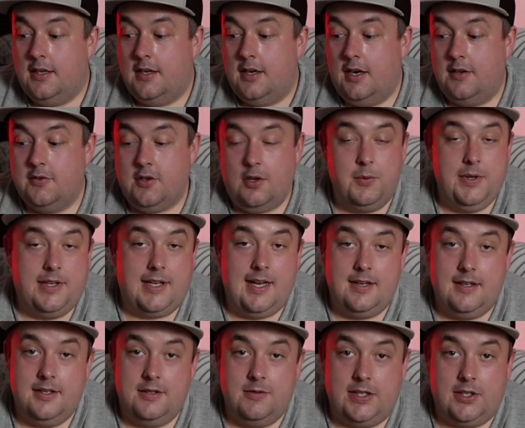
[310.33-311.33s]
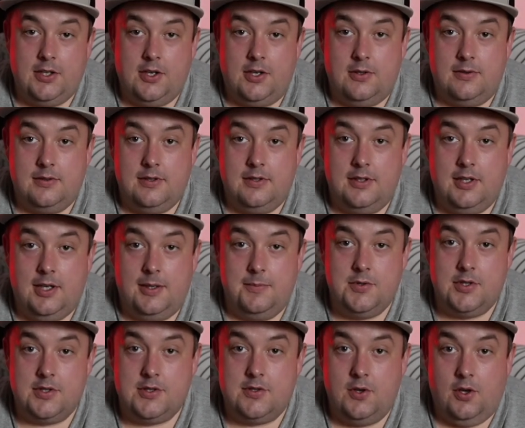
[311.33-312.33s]
I've gone with Kelleher in goal. I'm
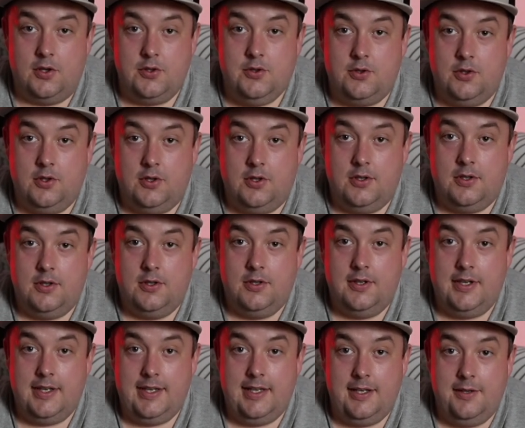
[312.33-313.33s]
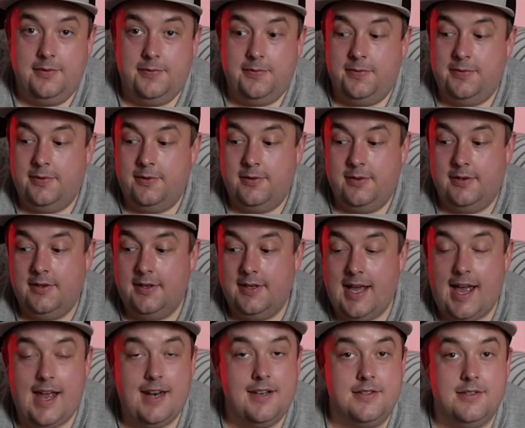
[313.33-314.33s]
just not sure if
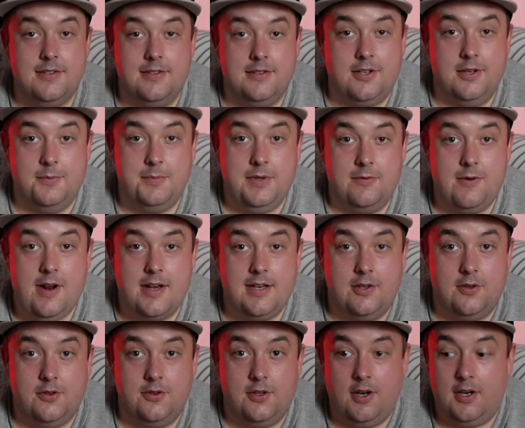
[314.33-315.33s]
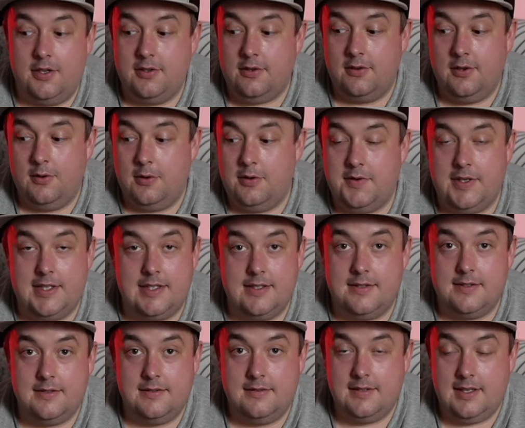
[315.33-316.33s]
Alisson's going to be ready or not. I don't know if
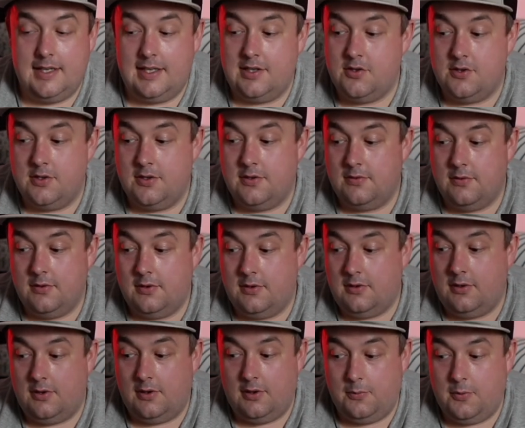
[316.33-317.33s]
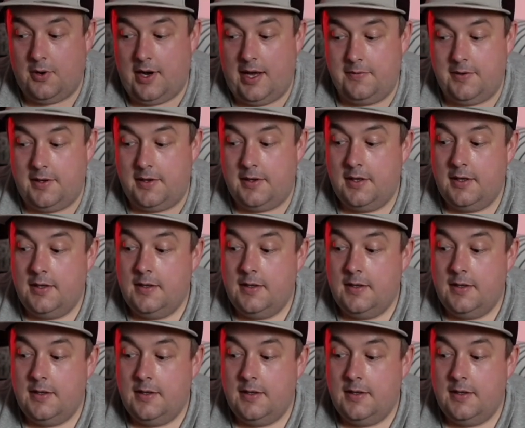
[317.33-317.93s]
he's injured or whatever.